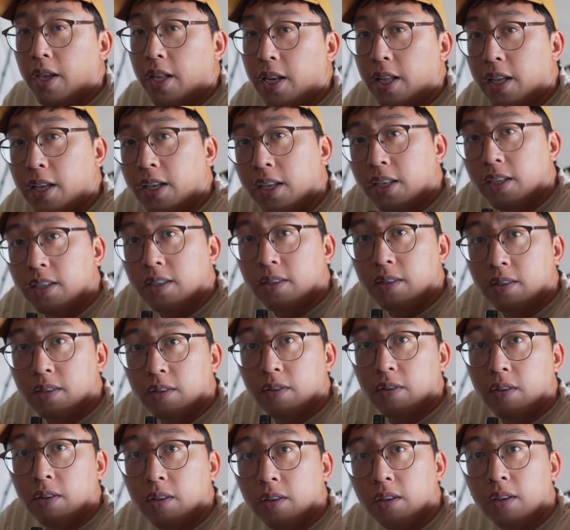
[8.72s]
It is
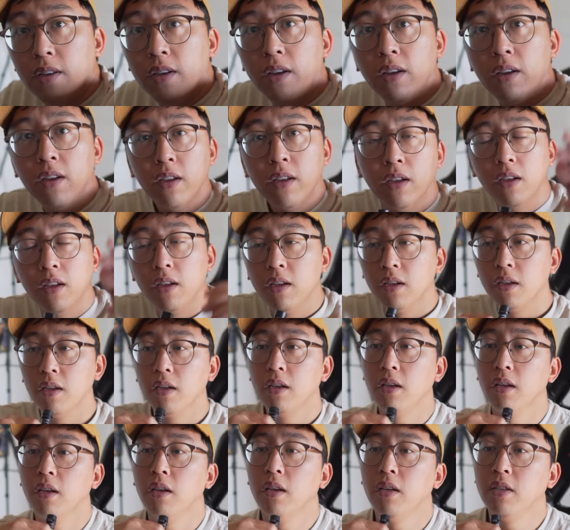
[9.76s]

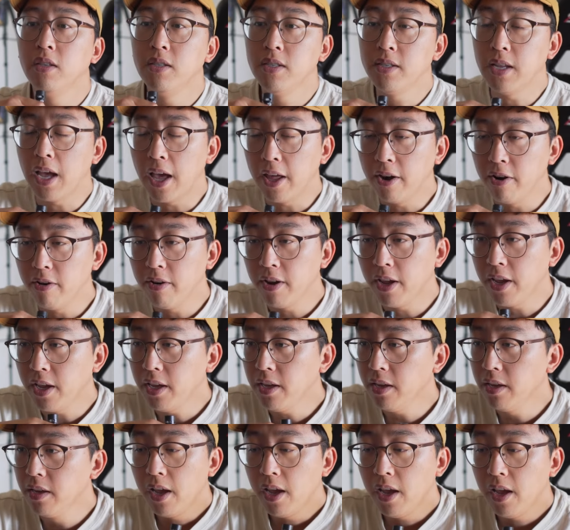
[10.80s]

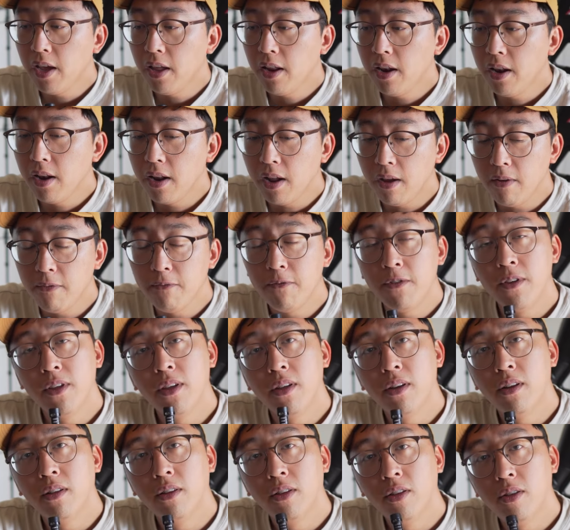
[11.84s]
Saturday, and I'm
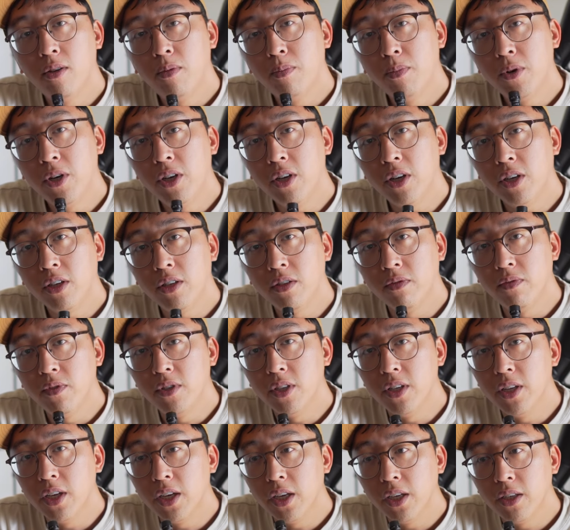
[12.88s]
feeling a little productive
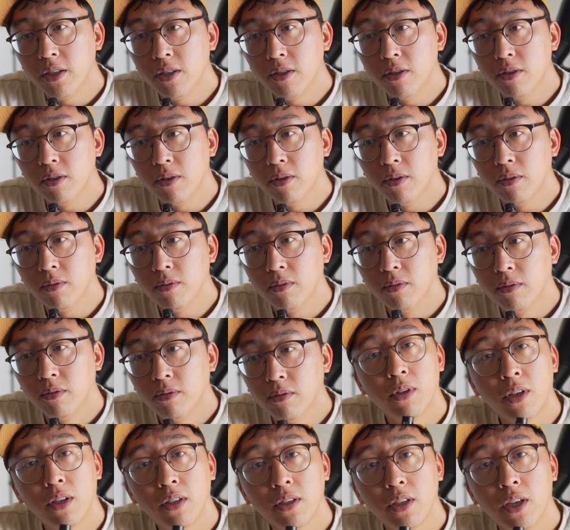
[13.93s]
today, so
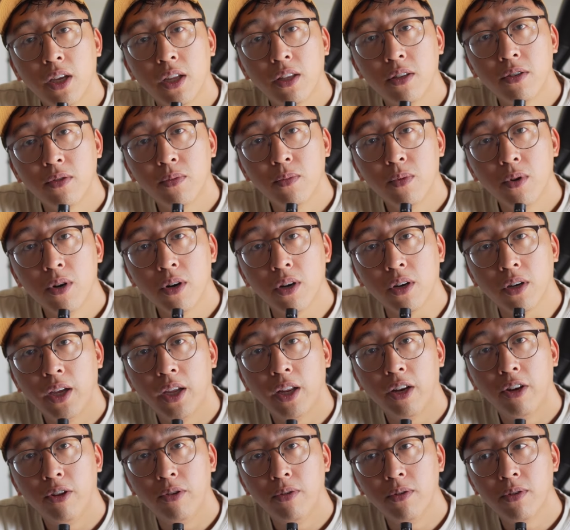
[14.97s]
let's get to work
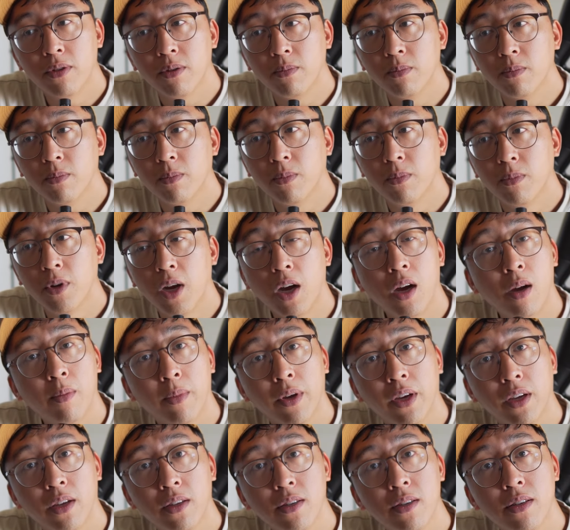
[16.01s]
and do some
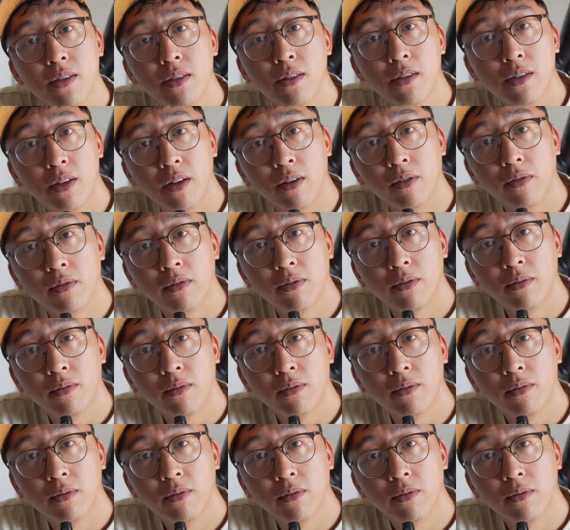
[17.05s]
comics and stuff.